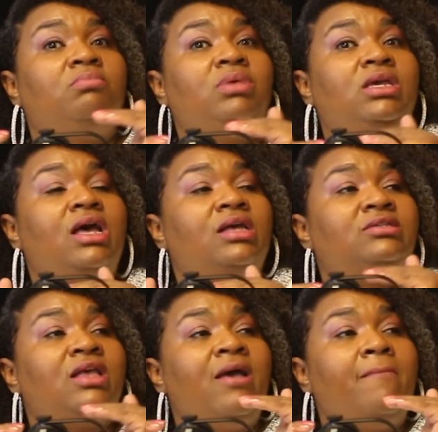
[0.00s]

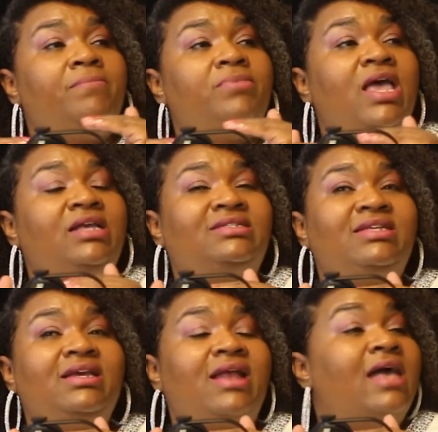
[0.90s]
because they
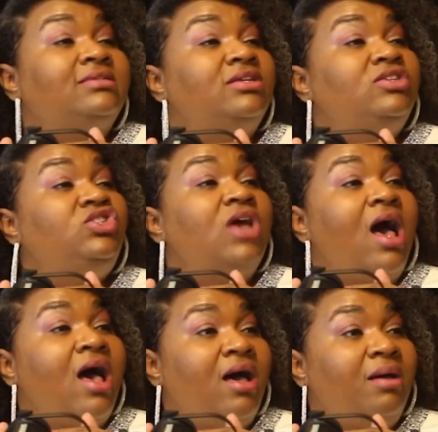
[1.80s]
see it as a
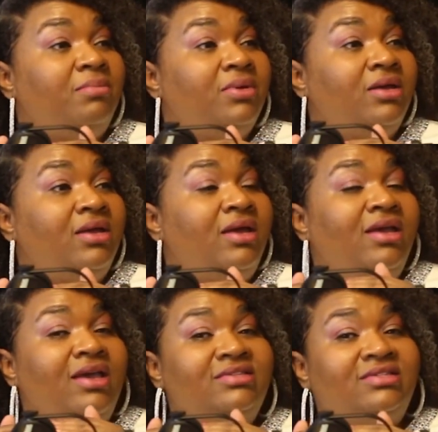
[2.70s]
job
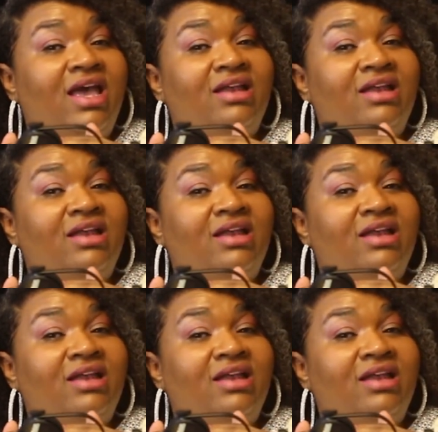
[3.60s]
instead